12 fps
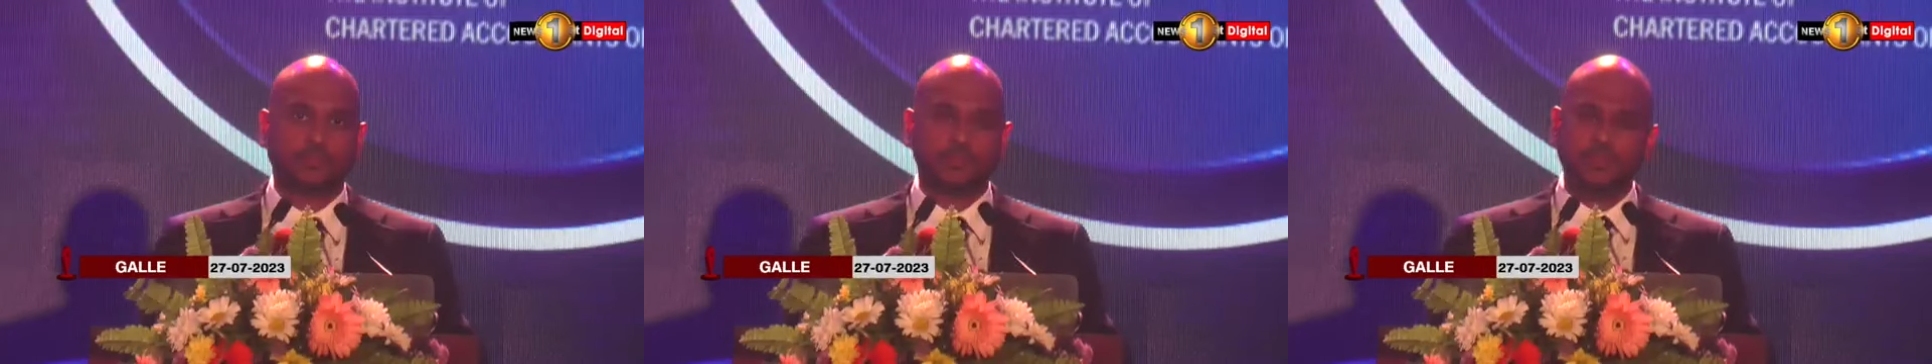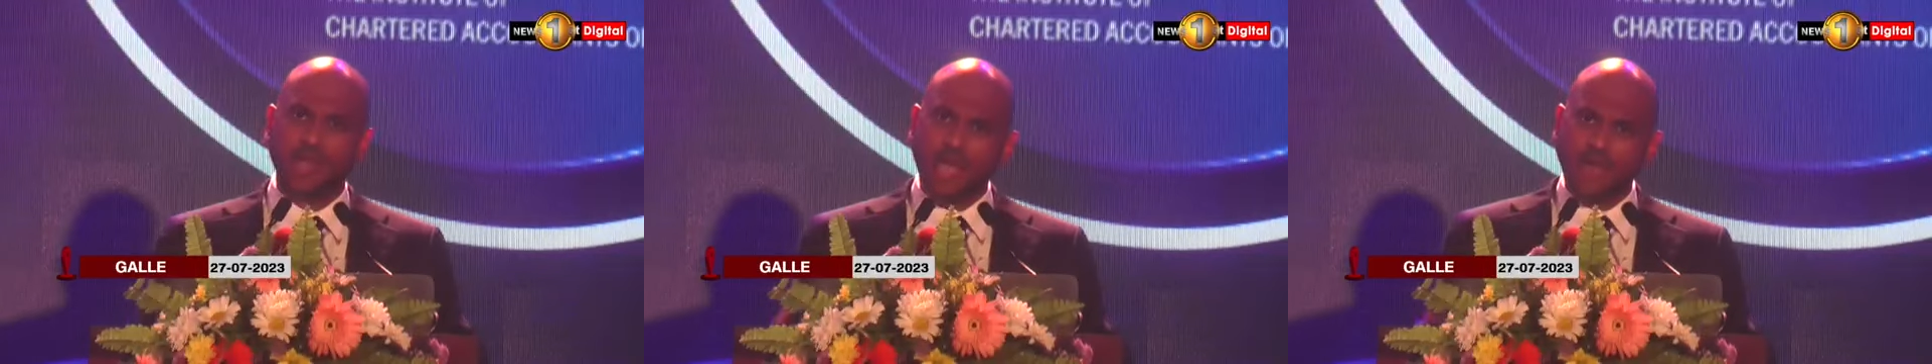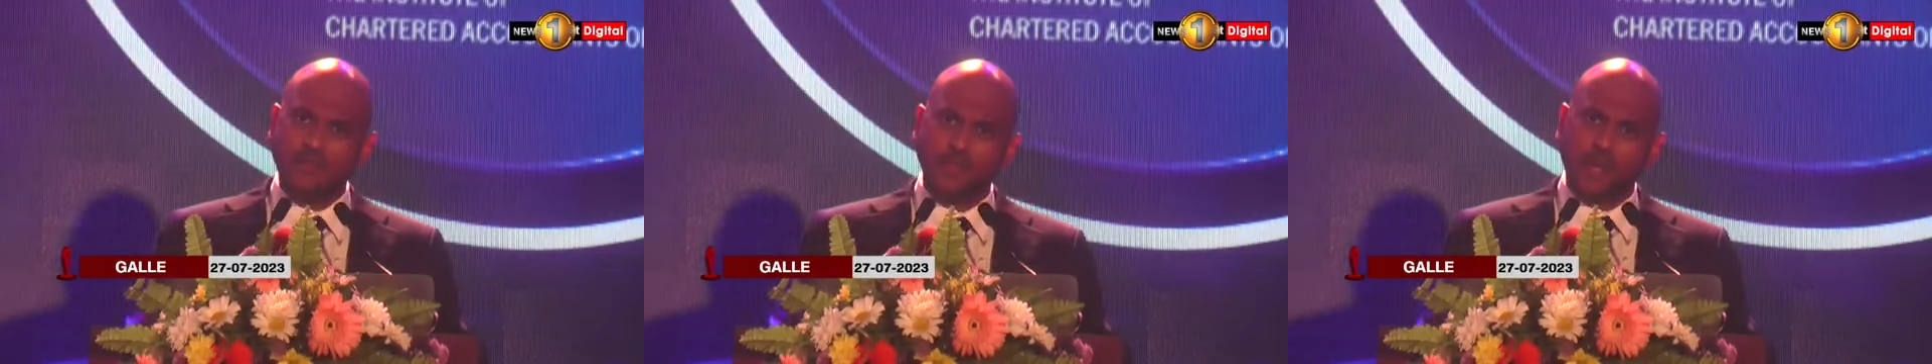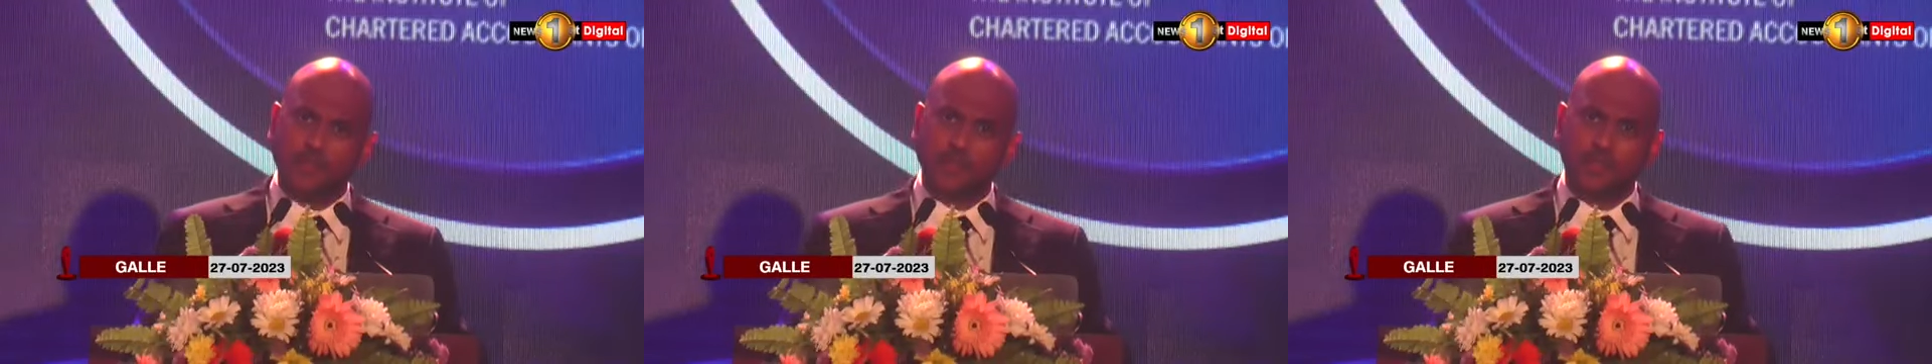We have
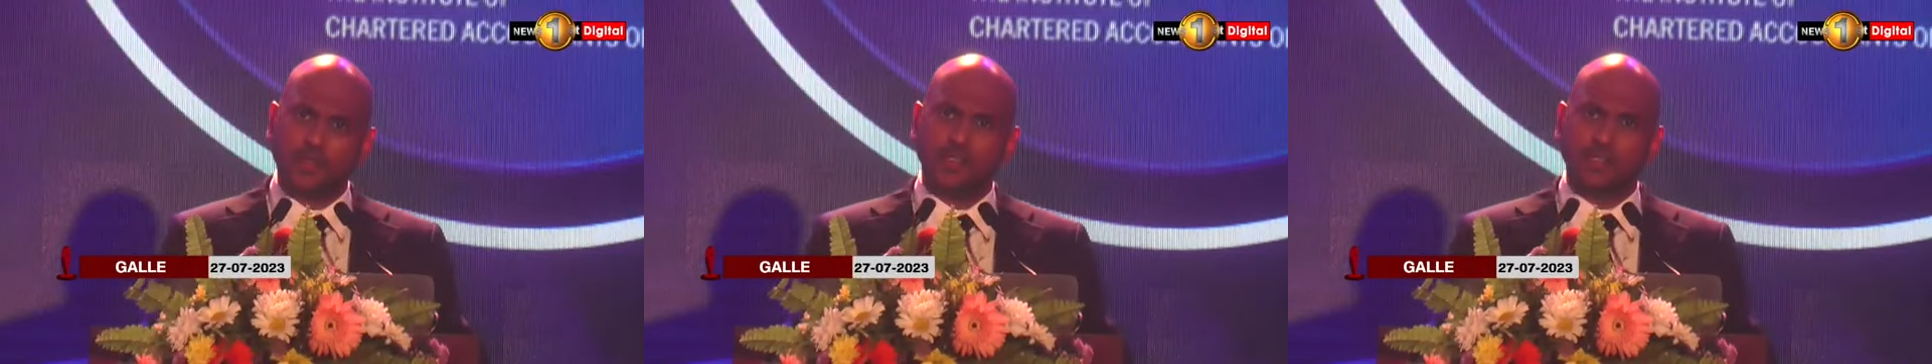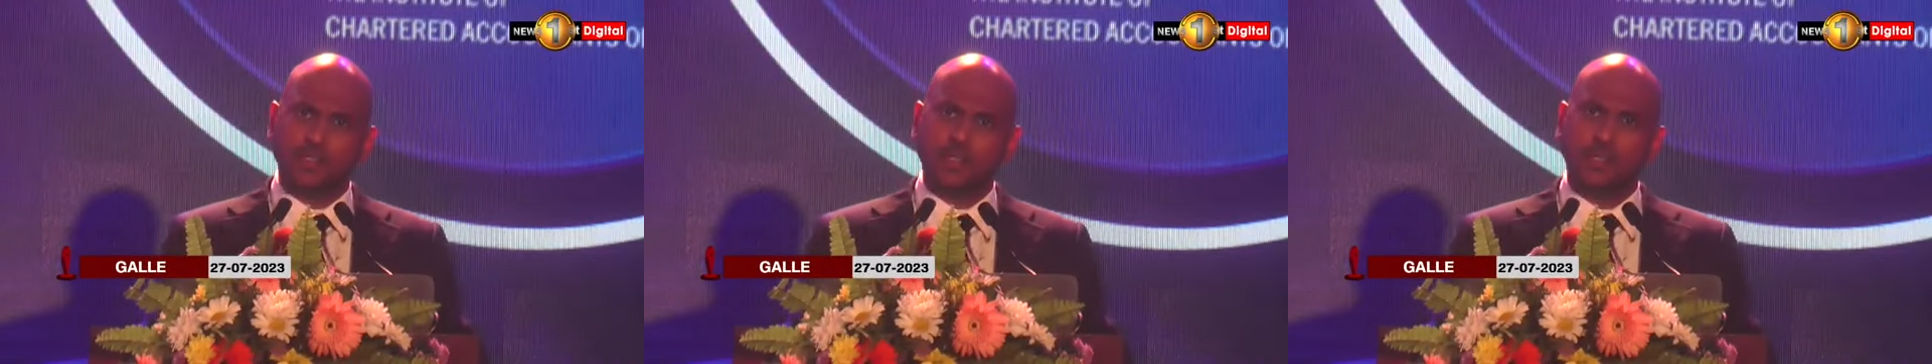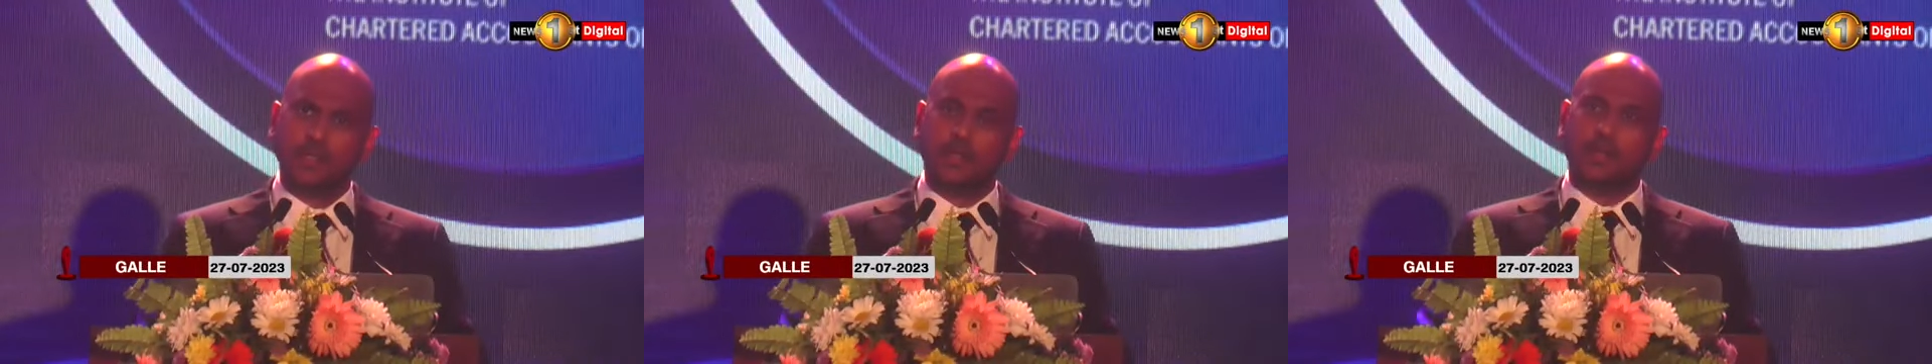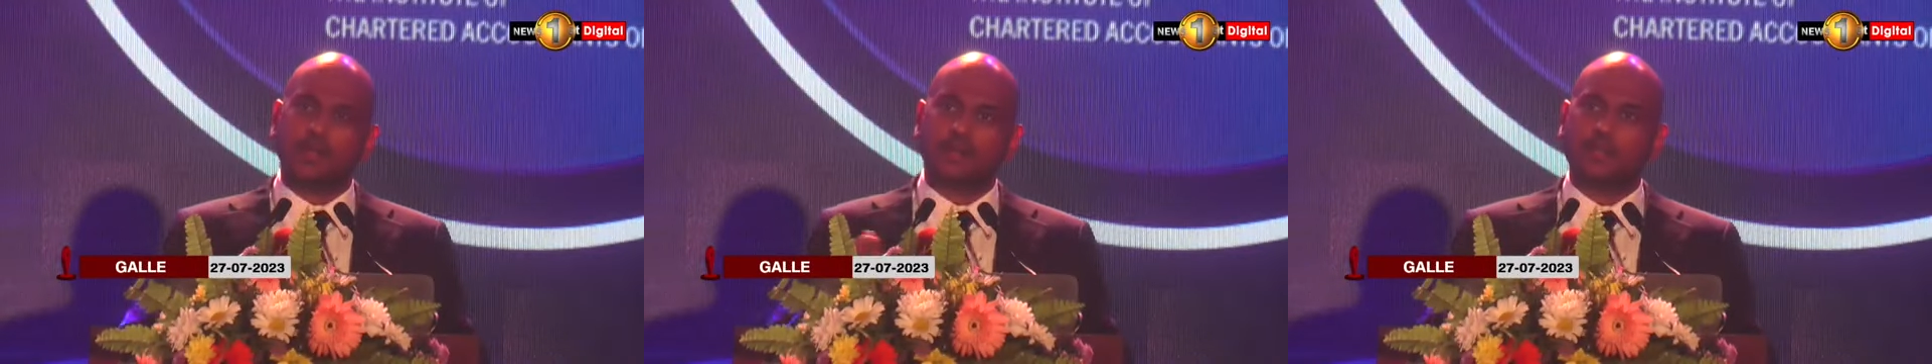the opportunity
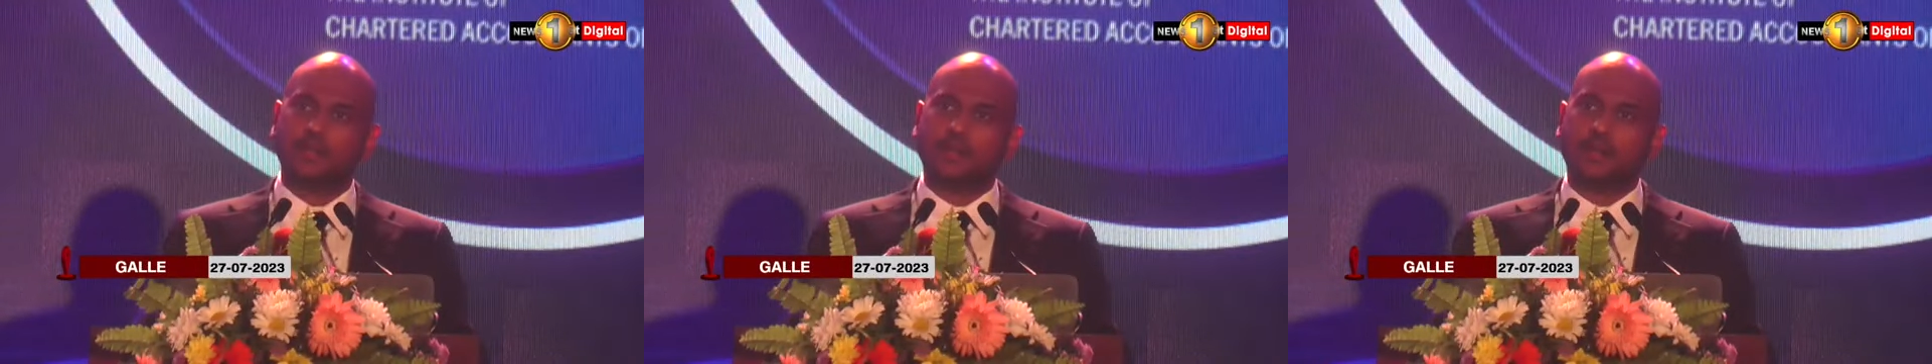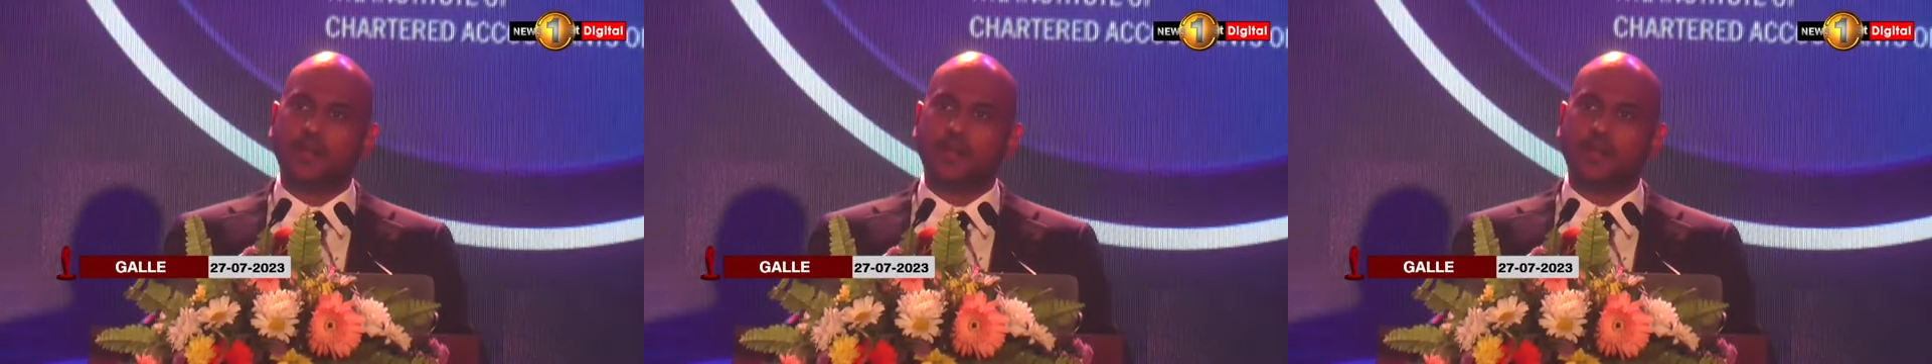to set the